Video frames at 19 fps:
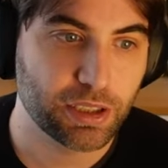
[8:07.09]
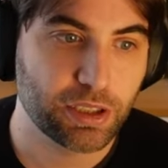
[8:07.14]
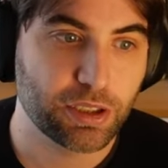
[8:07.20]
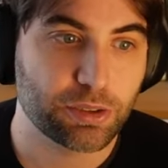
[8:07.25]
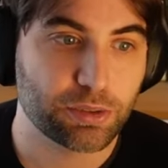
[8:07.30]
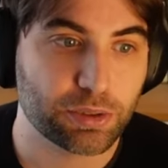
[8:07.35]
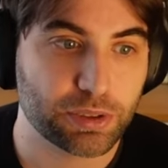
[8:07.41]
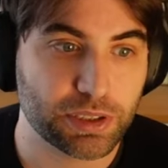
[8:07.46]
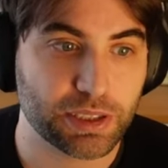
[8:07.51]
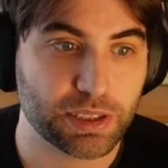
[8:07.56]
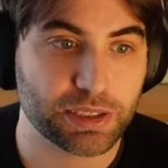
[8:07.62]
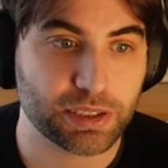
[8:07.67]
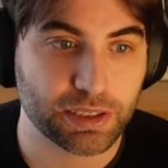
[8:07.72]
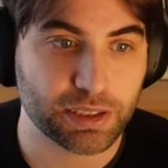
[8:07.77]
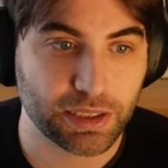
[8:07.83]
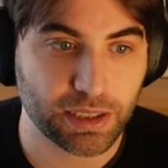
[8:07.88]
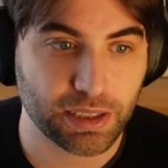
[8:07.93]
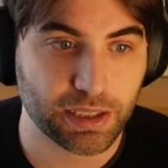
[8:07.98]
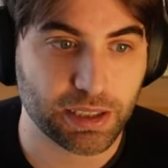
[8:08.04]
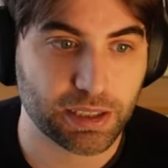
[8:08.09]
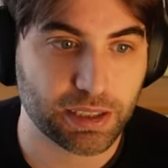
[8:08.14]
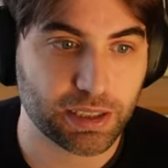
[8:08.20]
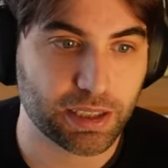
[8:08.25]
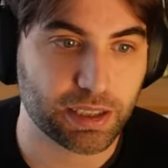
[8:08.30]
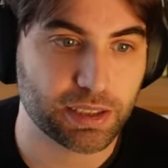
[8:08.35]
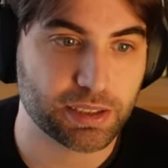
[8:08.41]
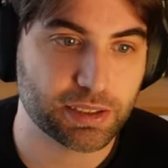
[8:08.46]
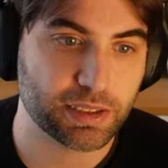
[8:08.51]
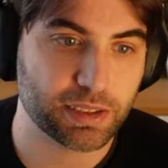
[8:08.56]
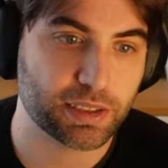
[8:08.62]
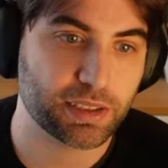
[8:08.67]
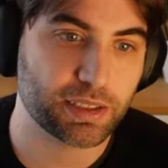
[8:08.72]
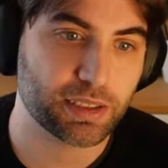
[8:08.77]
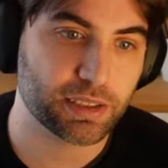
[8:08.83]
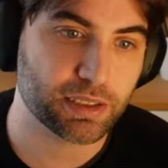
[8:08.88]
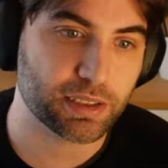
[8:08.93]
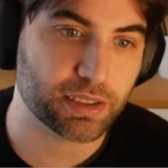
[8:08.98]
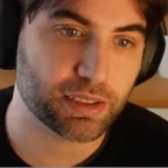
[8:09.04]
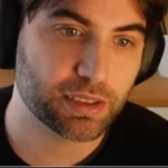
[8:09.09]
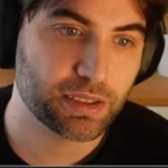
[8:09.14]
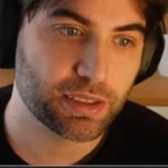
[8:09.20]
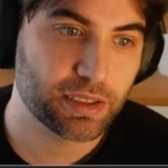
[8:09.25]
which is the case here.